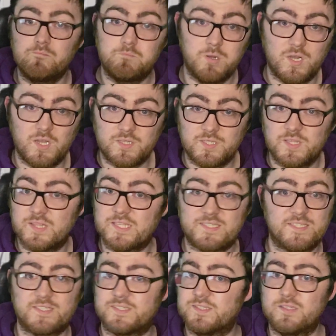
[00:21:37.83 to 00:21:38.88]
But this
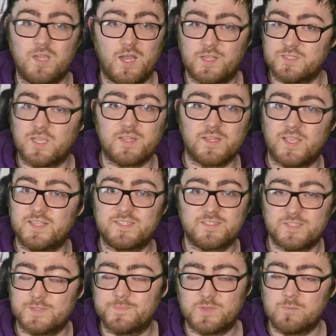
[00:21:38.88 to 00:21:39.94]
is not a nice
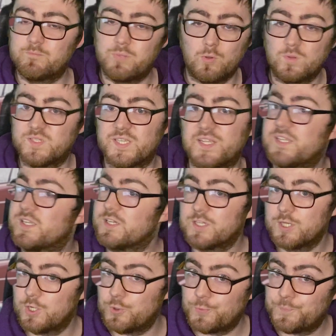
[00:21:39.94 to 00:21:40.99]
simple bolt in and
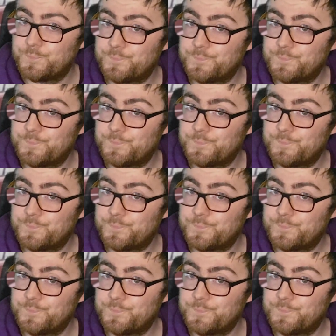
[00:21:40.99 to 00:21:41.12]
go.